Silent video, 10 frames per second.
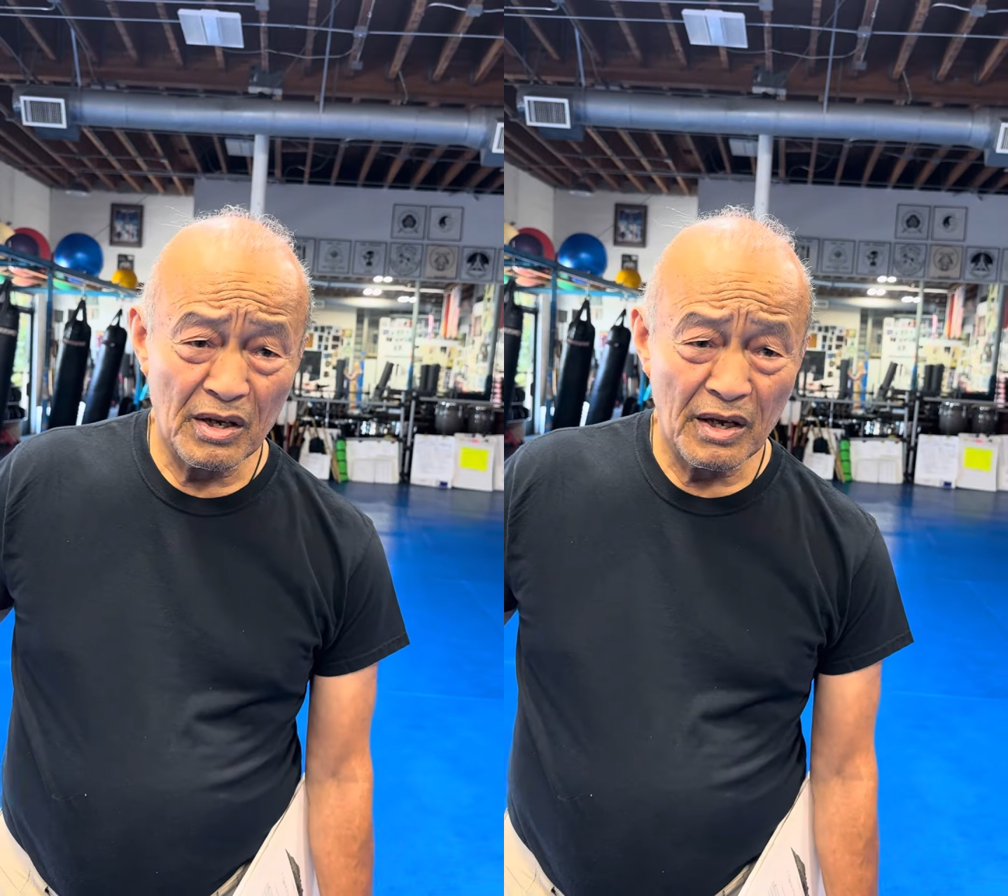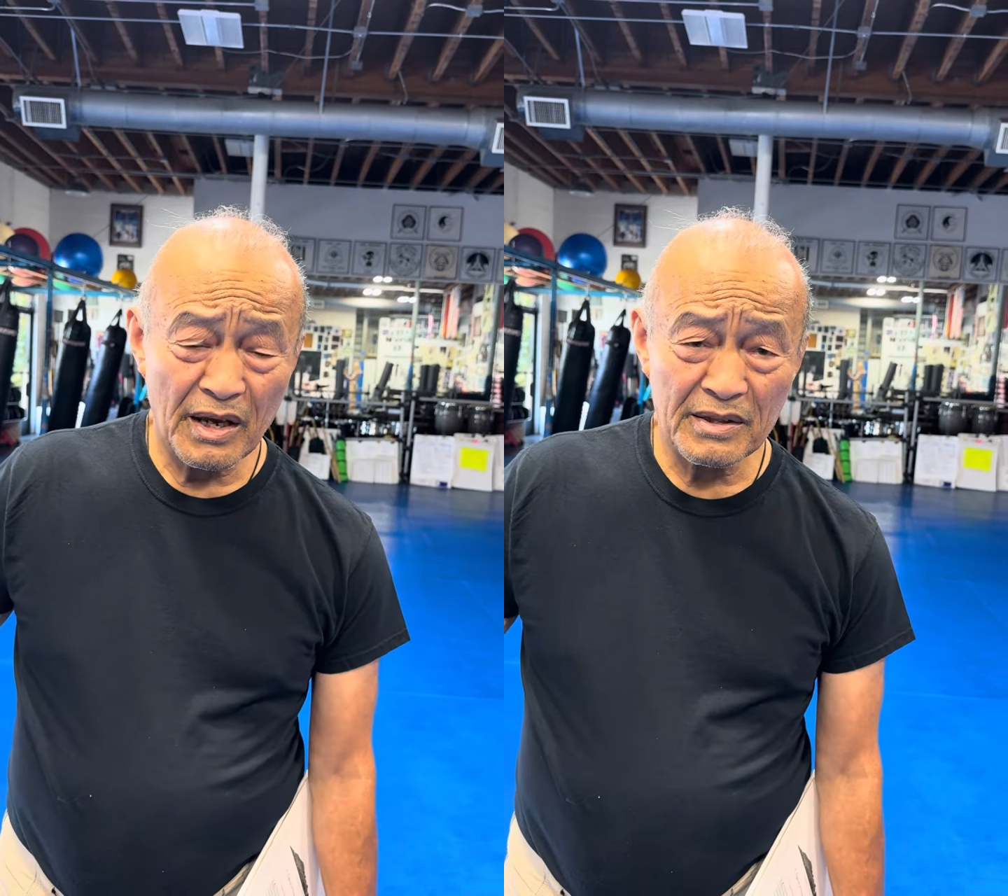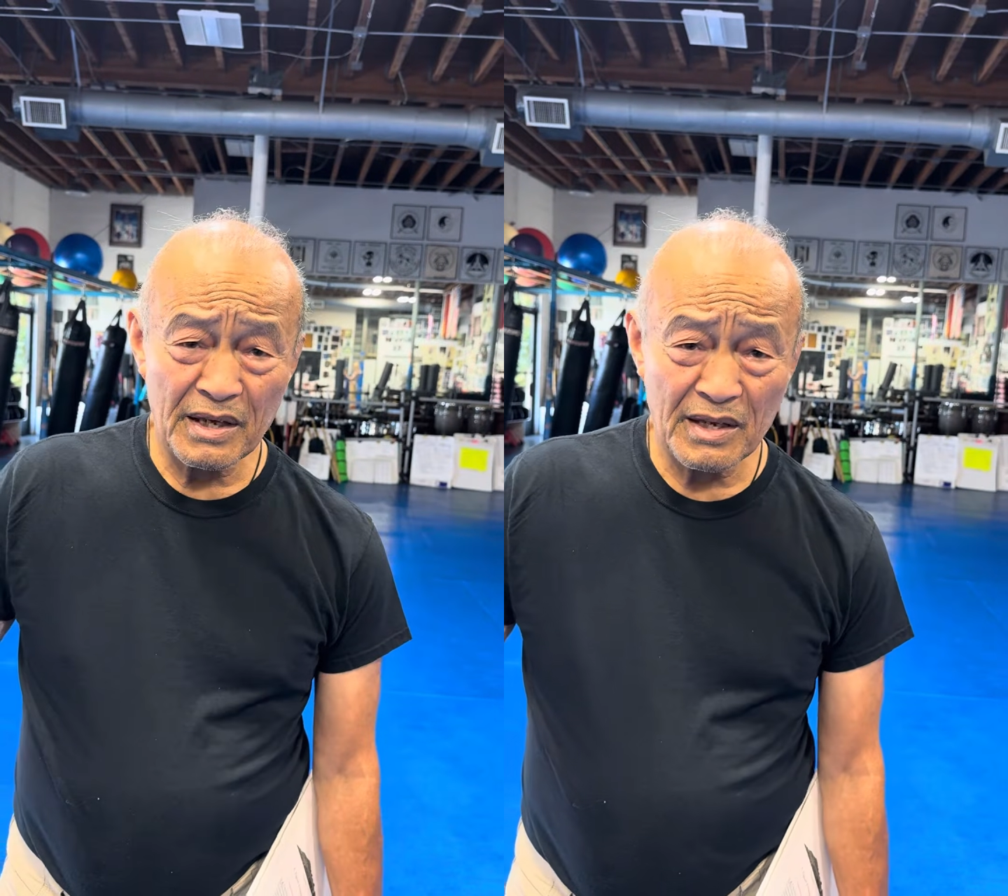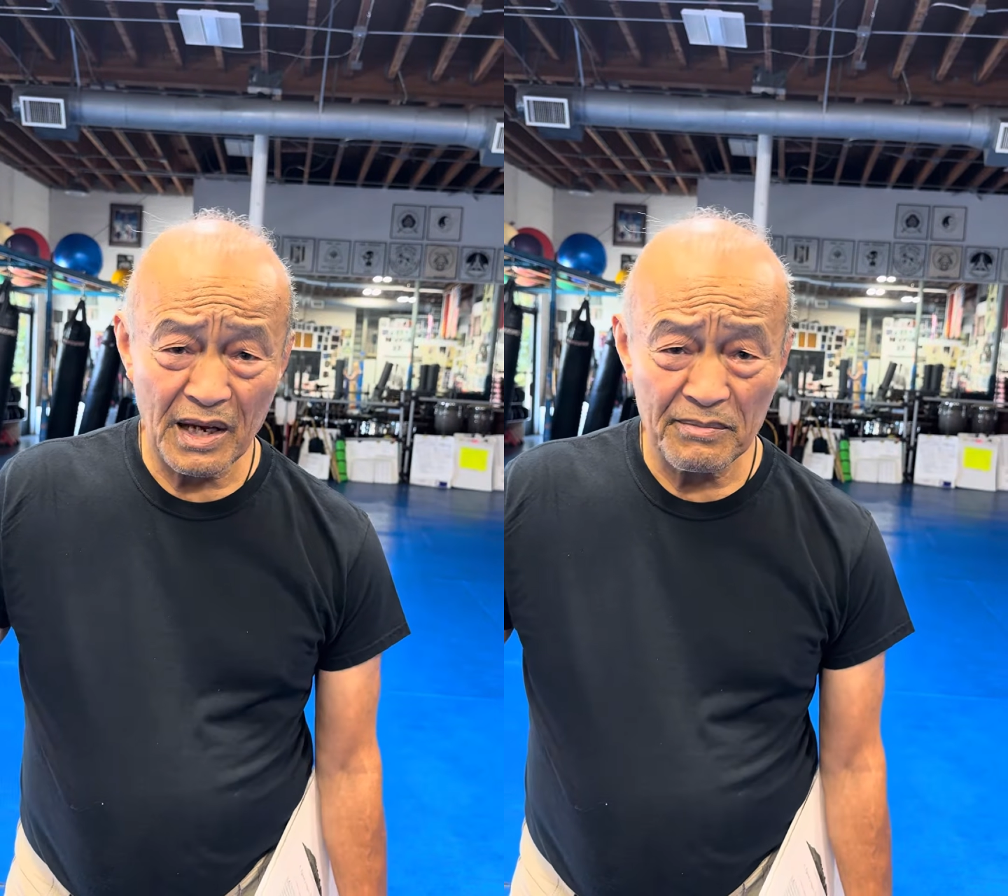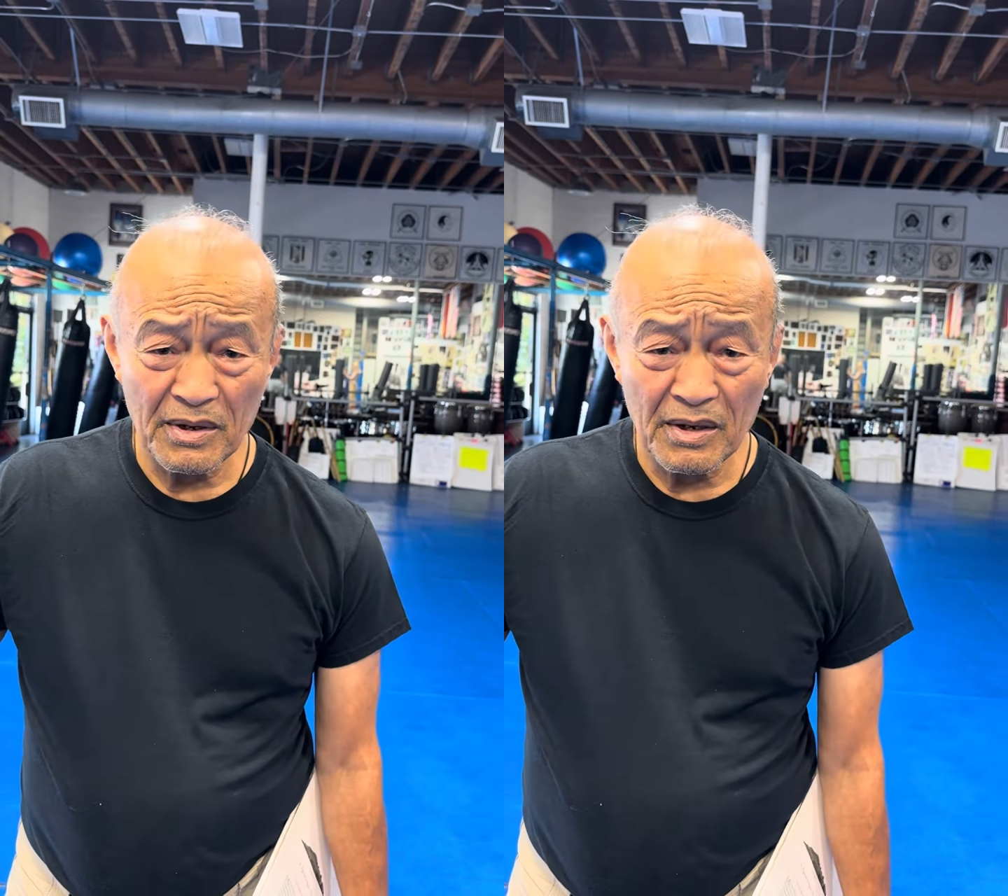at that
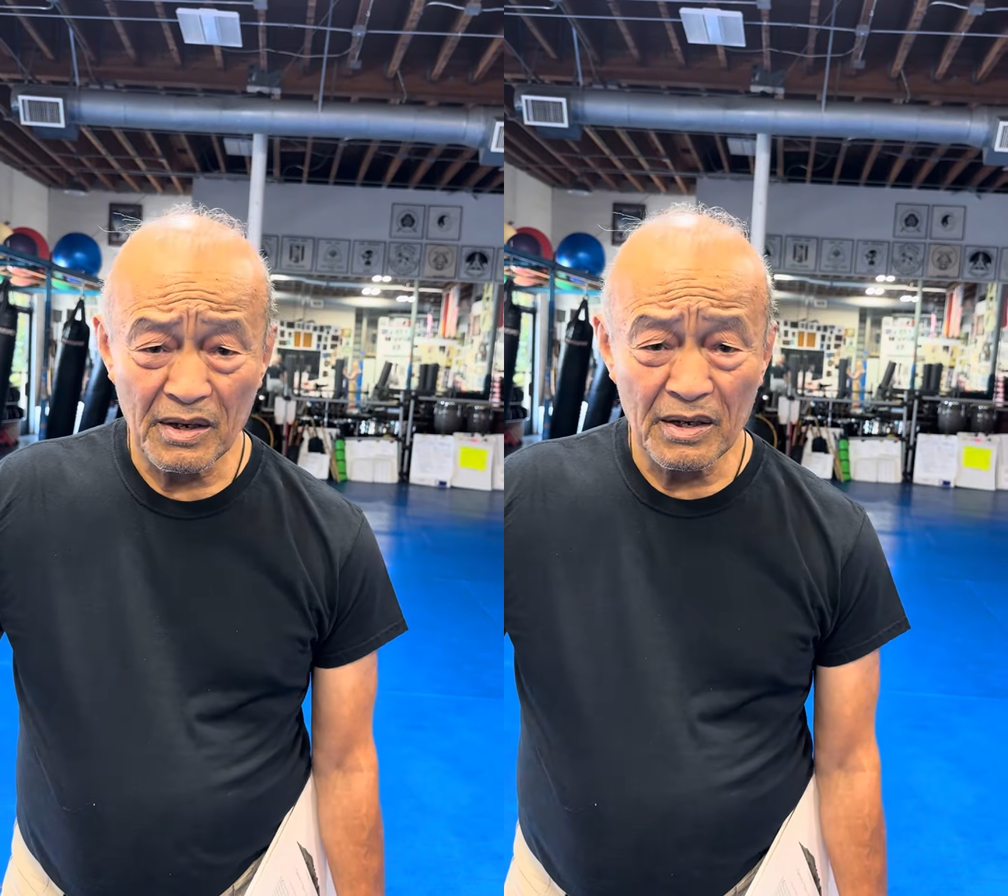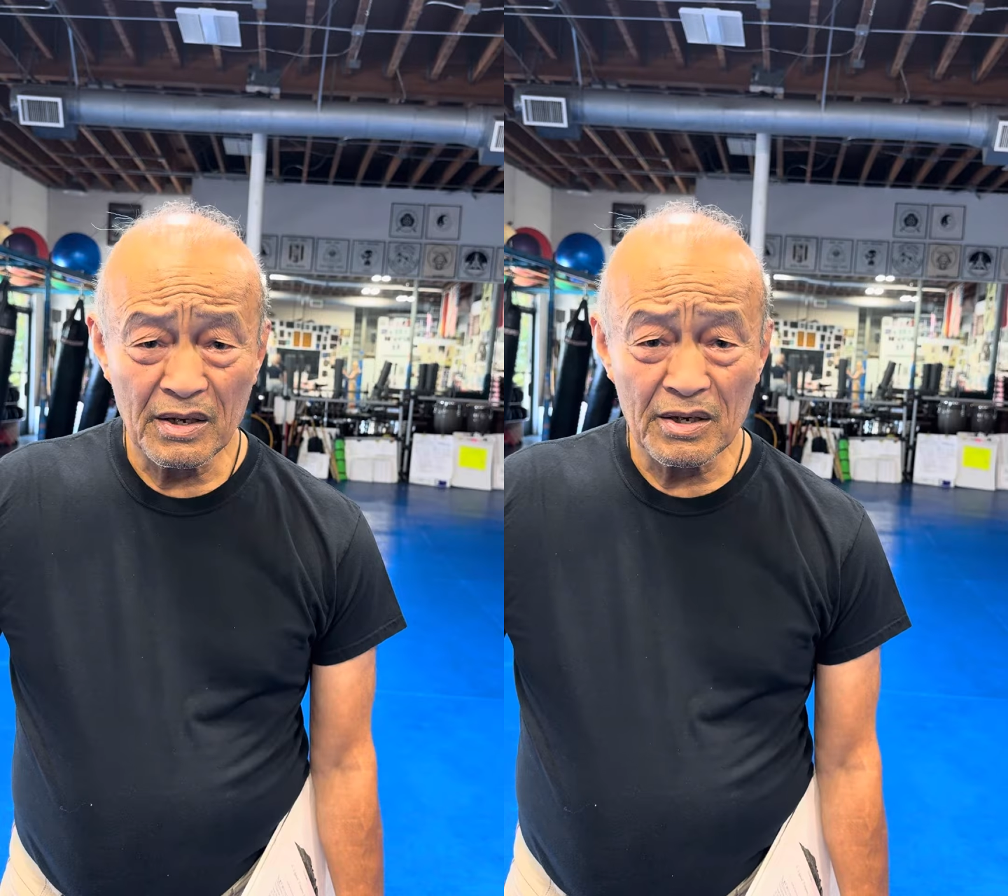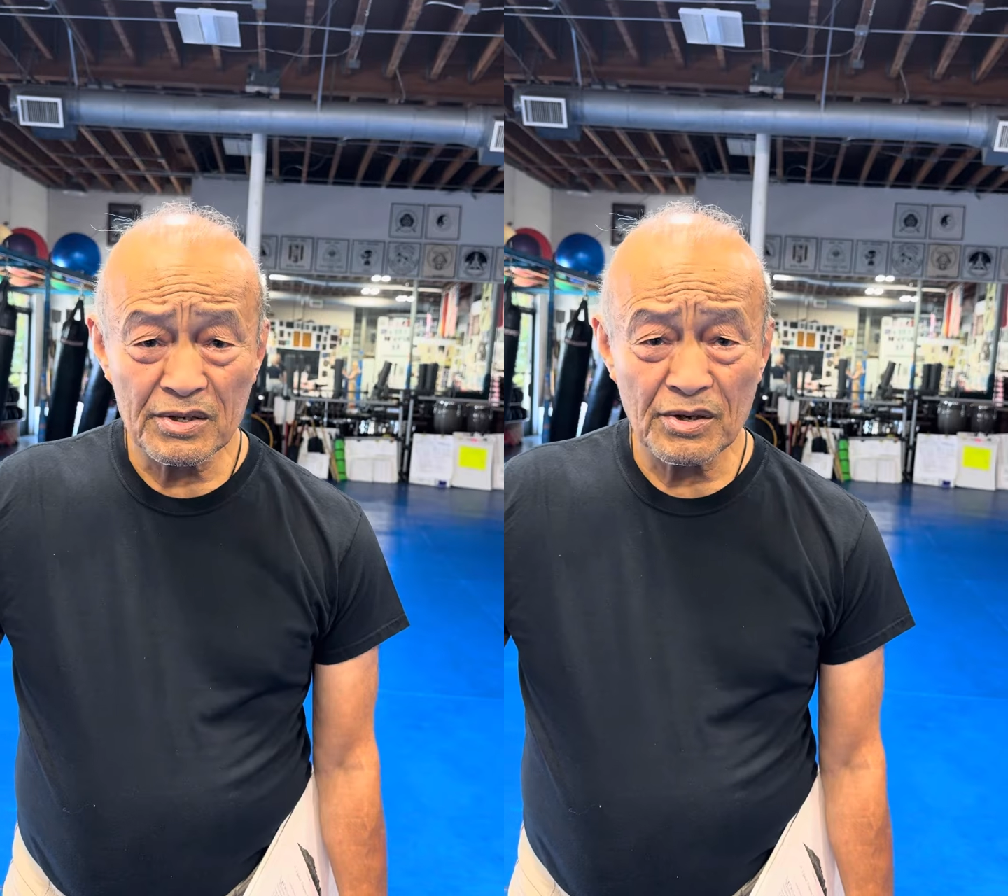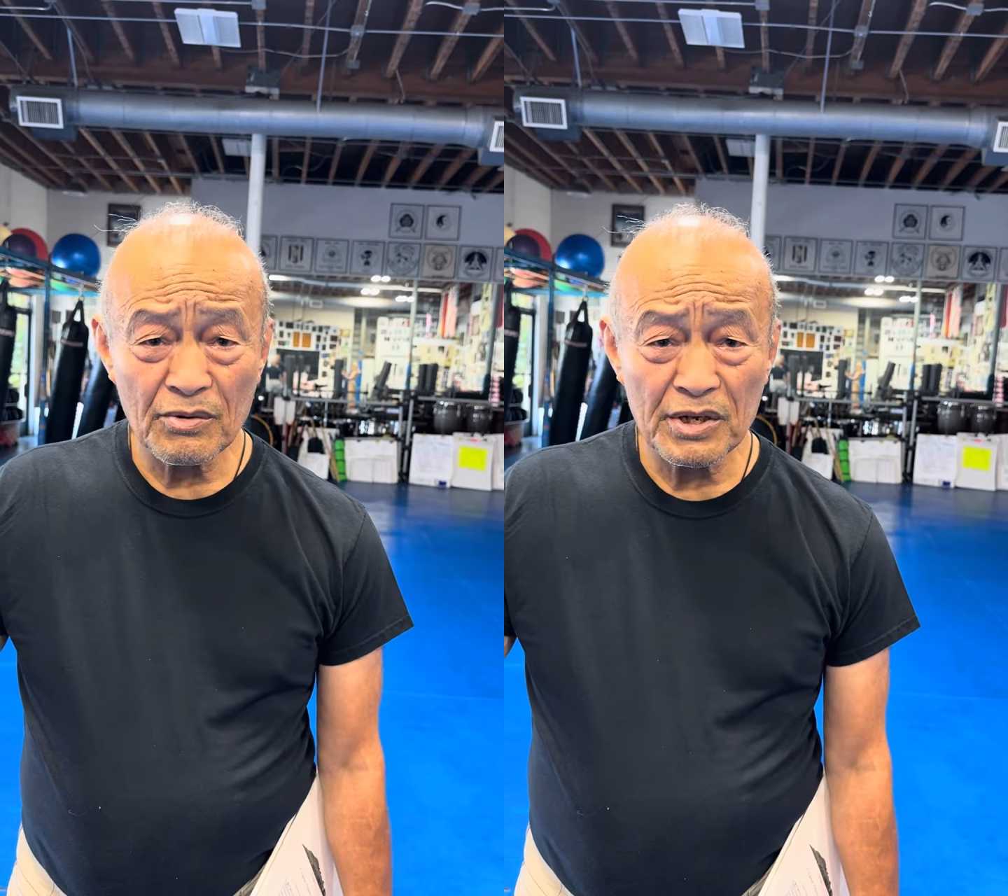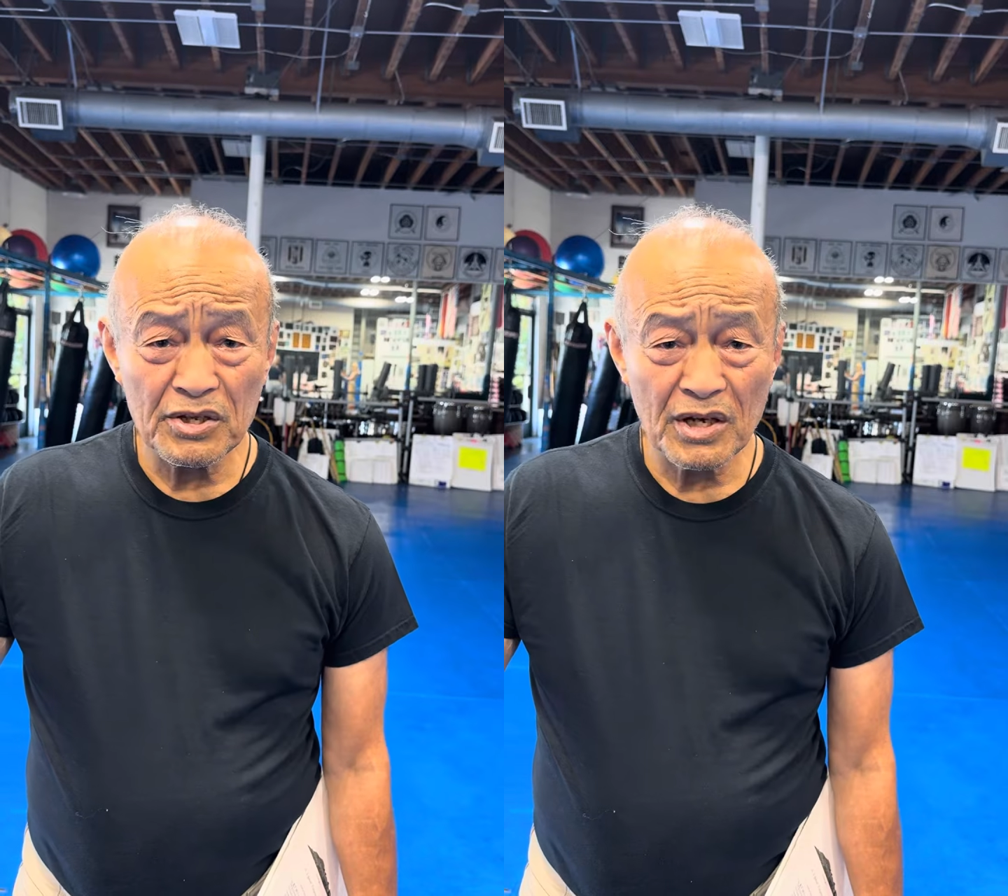time. So what
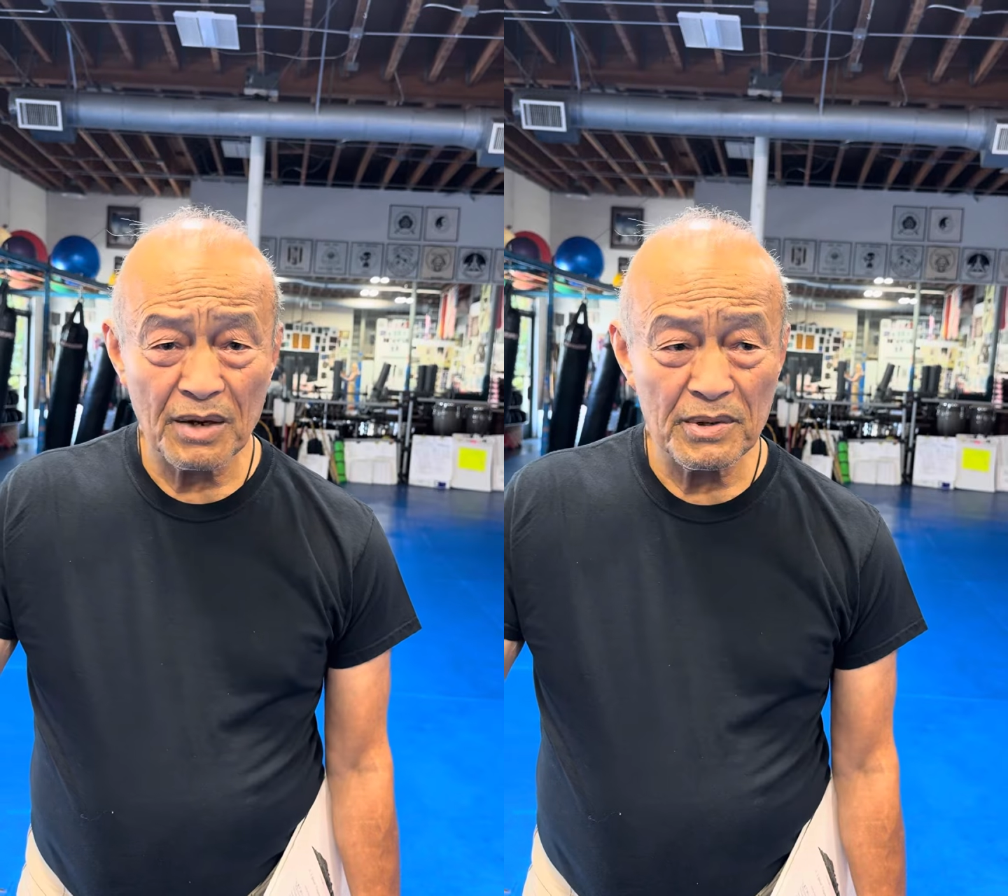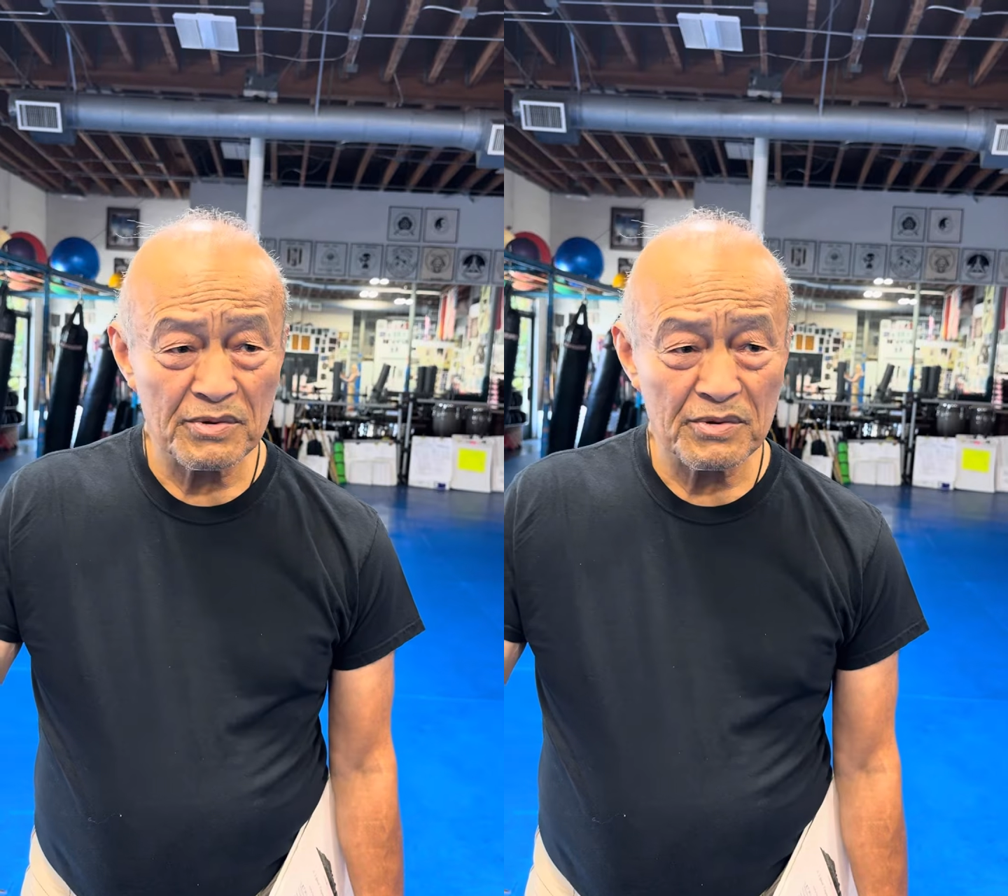he taught me was